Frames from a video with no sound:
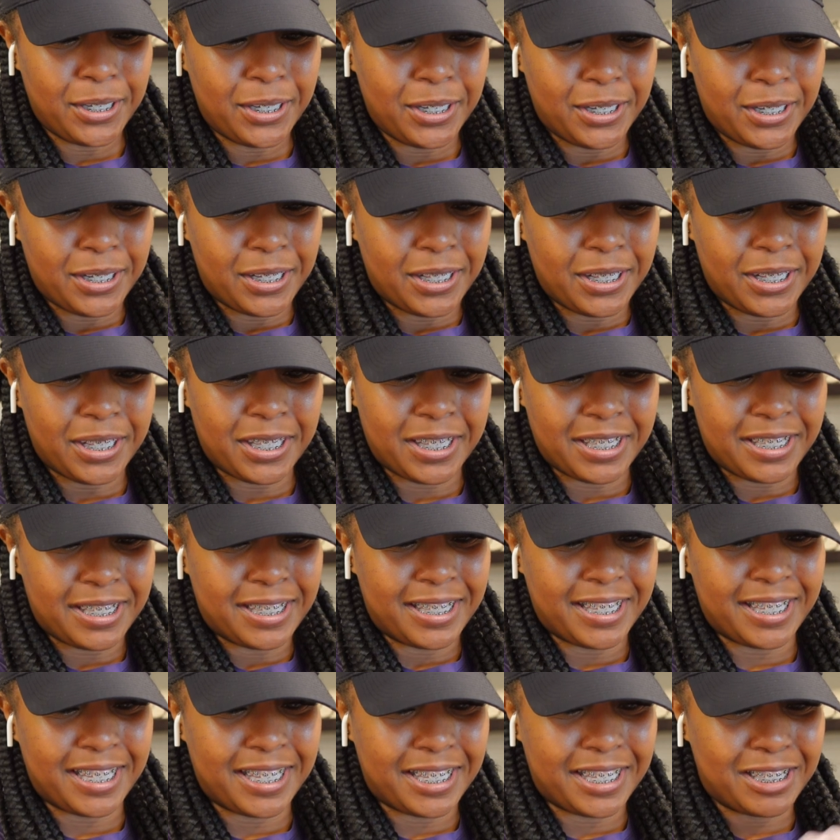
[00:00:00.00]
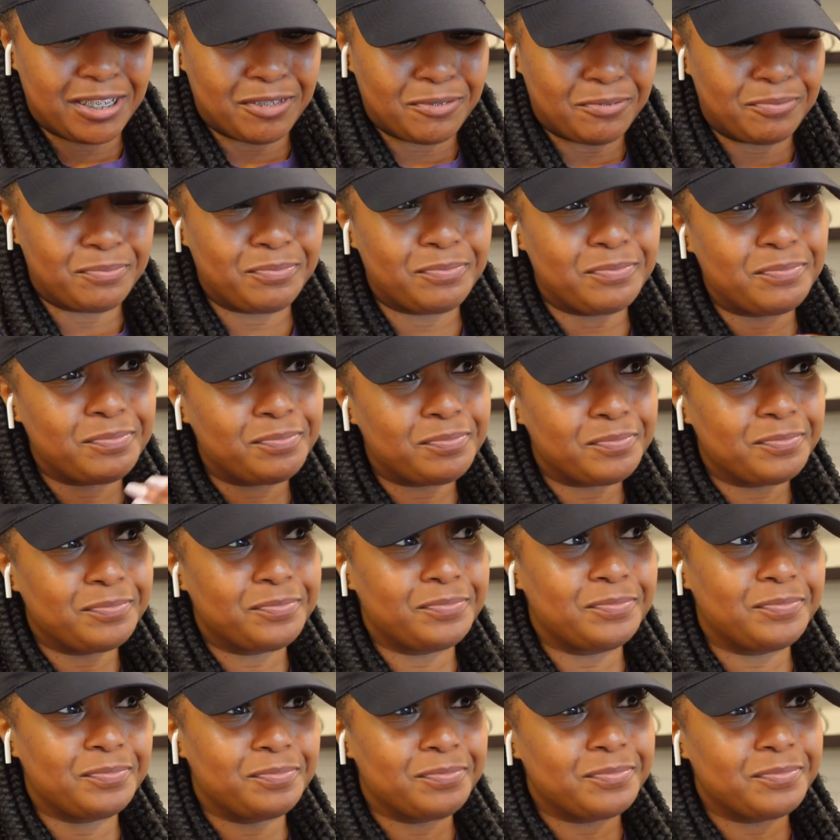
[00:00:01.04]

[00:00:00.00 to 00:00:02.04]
No one is speaking in this clip.